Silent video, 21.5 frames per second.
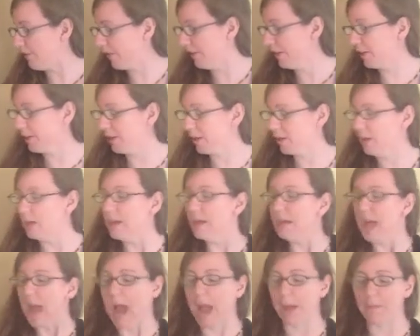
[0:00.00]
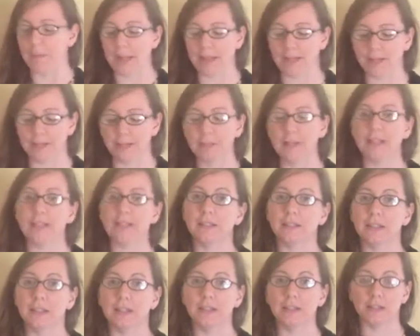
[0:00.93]
here. I made some
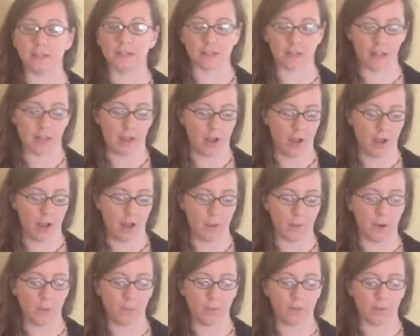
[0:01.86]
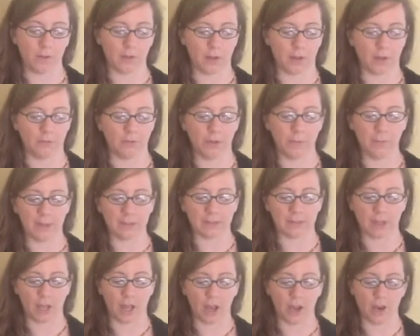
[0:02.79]
incense uh, a, a few months
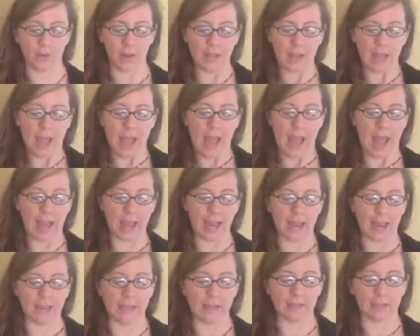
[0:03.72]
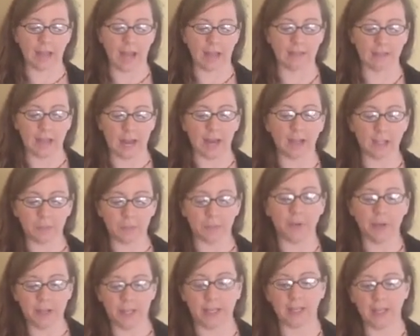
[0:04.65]
ago, and I decided to
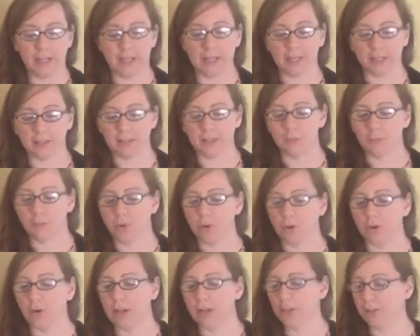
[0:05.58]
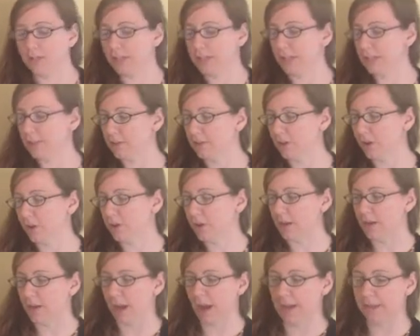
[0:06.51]
put it in some oil, and you see it's turned a
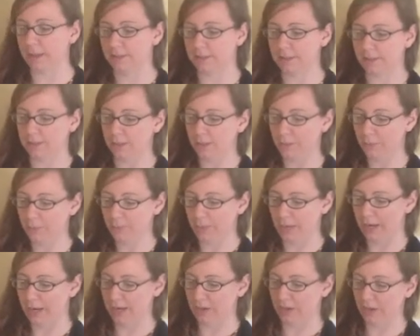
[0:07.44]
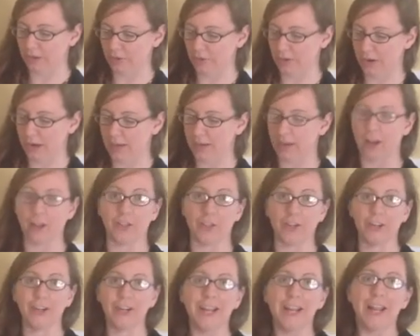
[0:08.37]
nice pinkish red
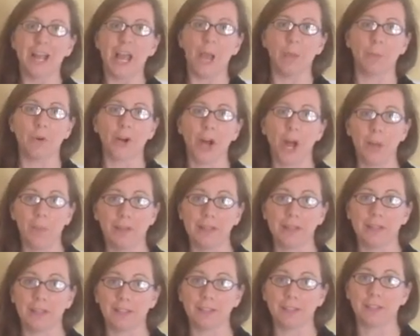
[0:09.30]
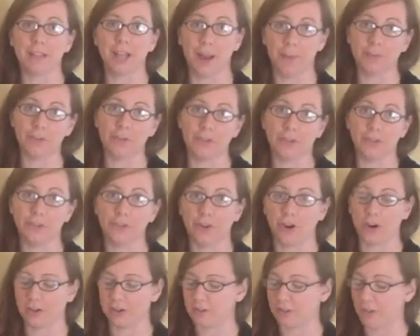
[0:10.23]
color, and we're hoping that this comes through to
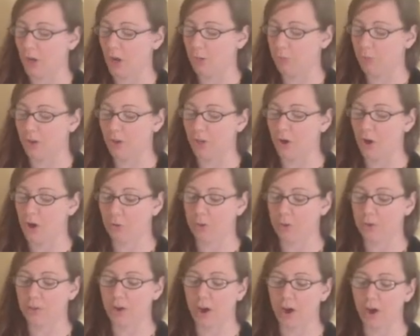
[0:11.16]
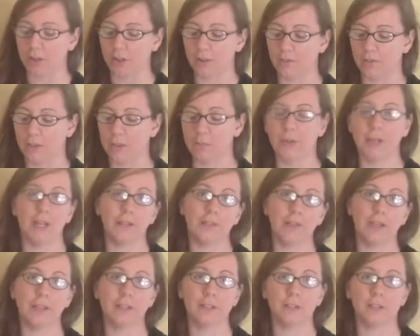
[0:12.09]
our soap along with all of the
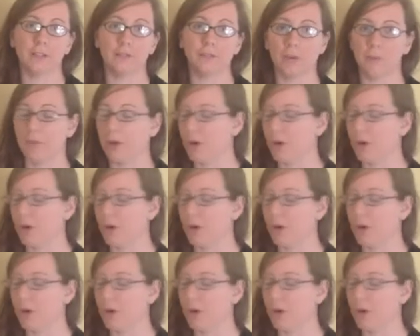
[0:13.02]
benefits from the